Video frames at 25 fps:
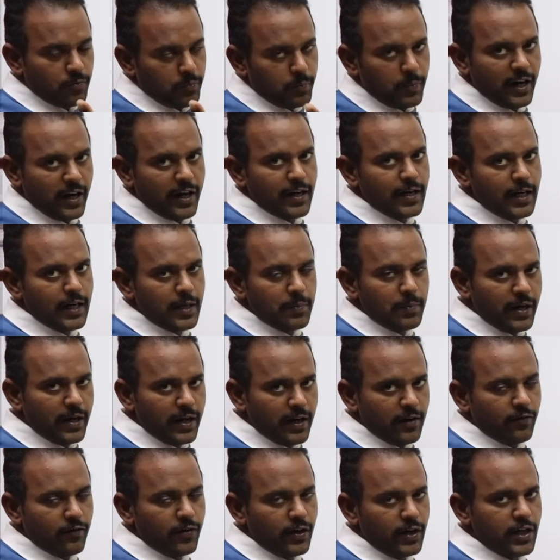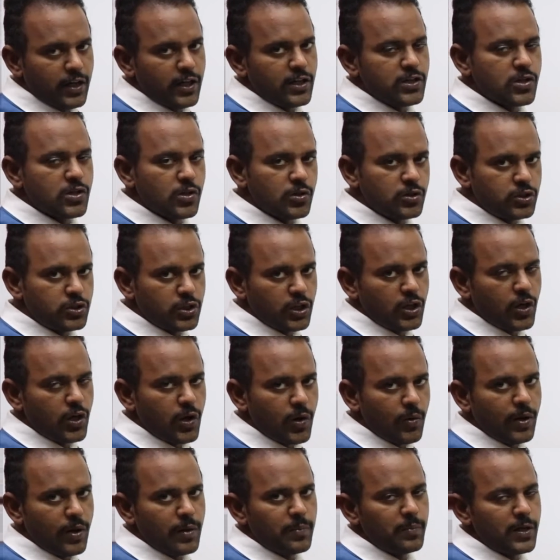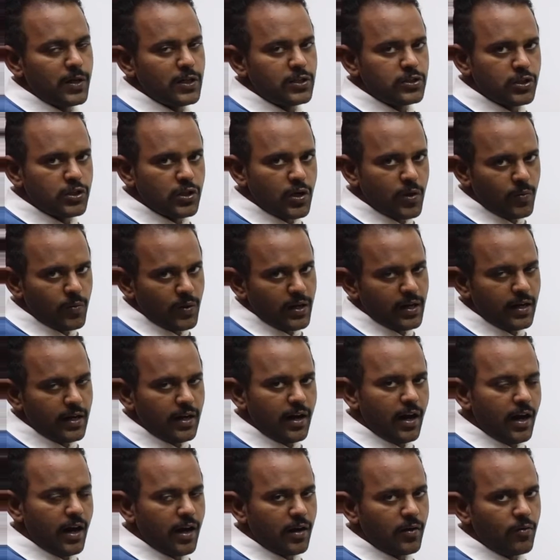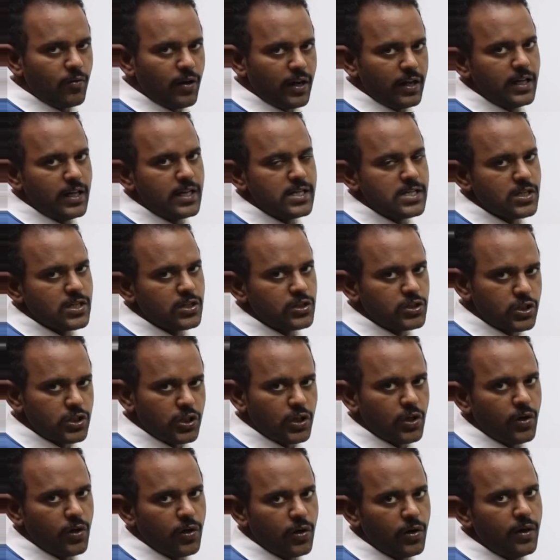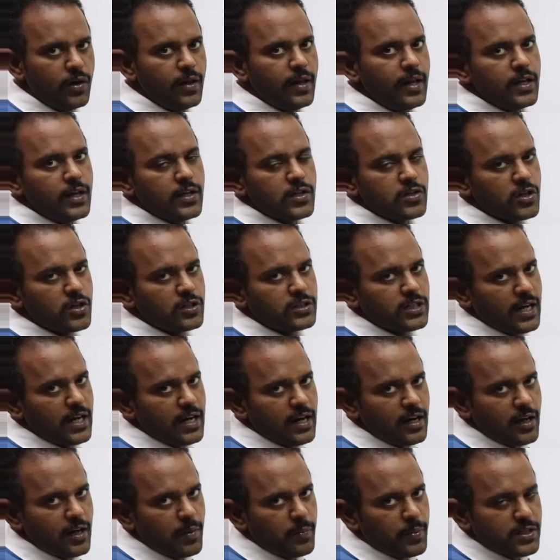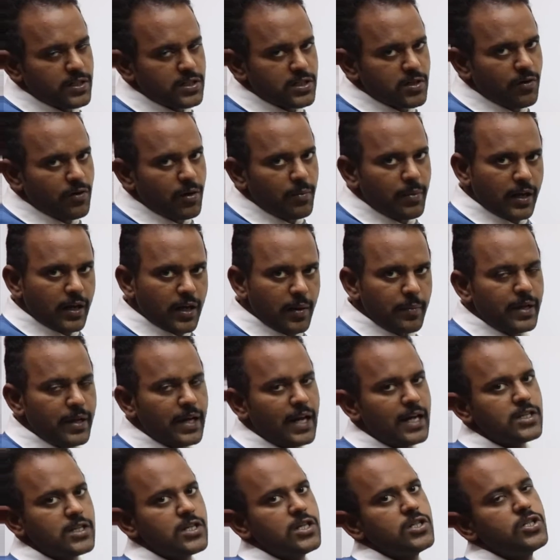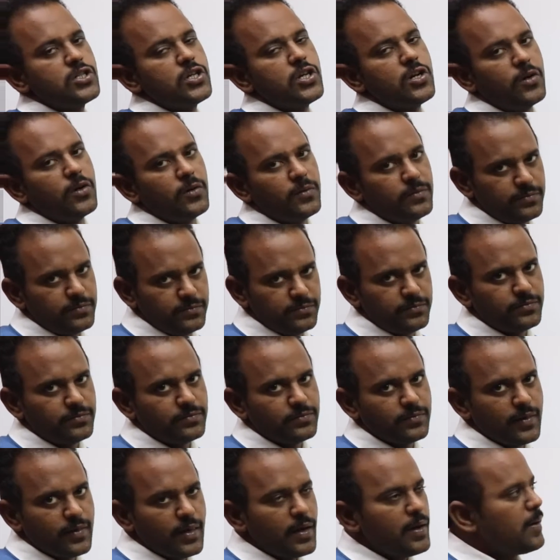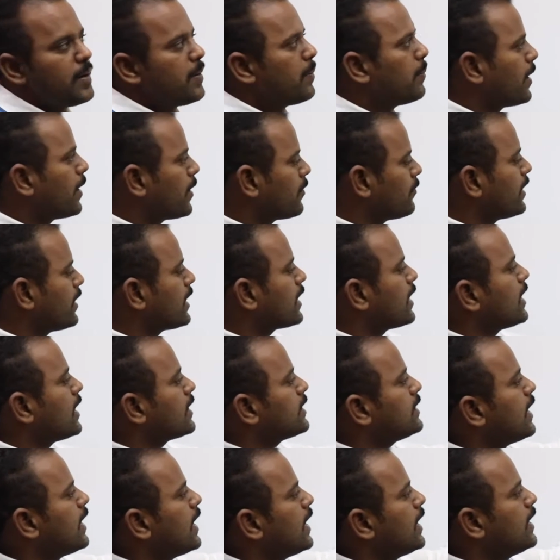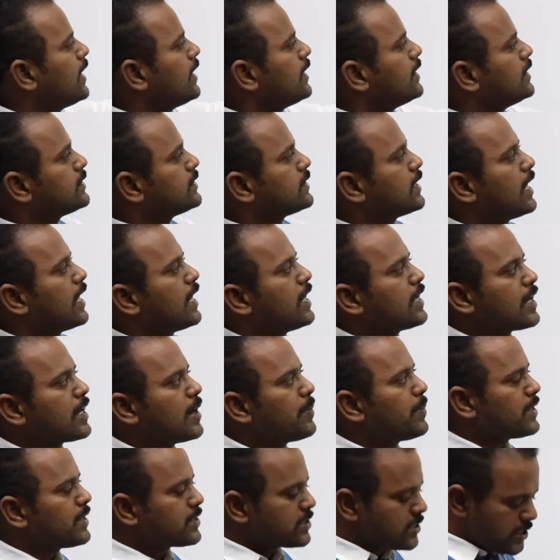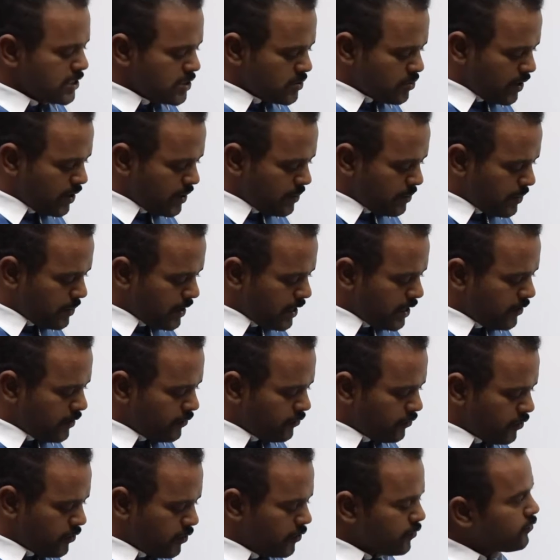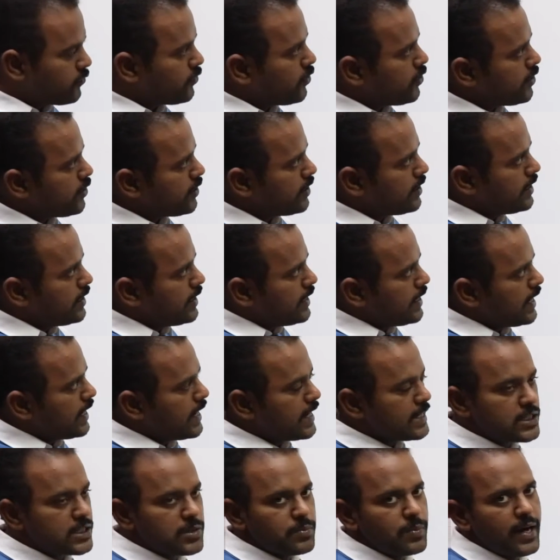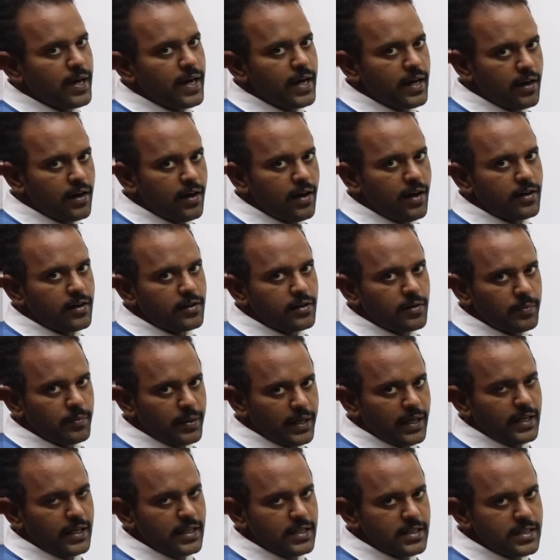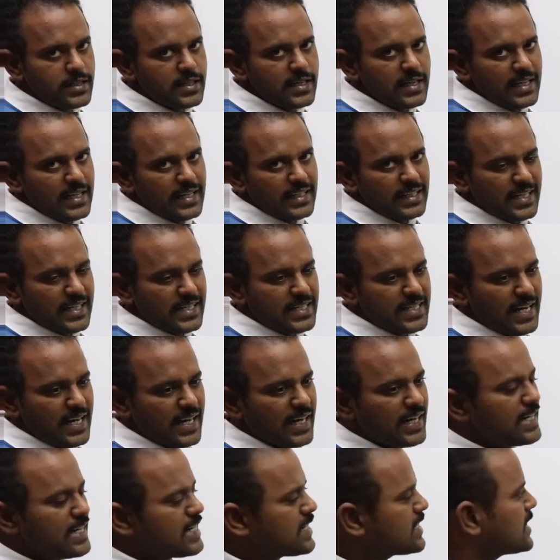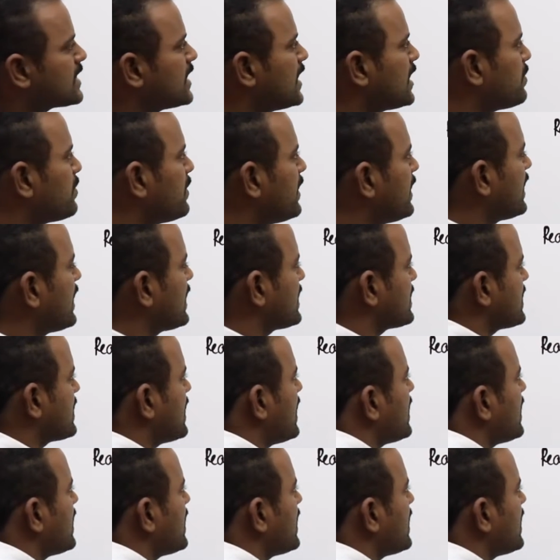finite by infinity, so 0, 1 plus 0, 1 log 1 is 0. So channel capacity will be coming as a 0. But we got the channel capacity is 1.44 S by N naught, means the second statement does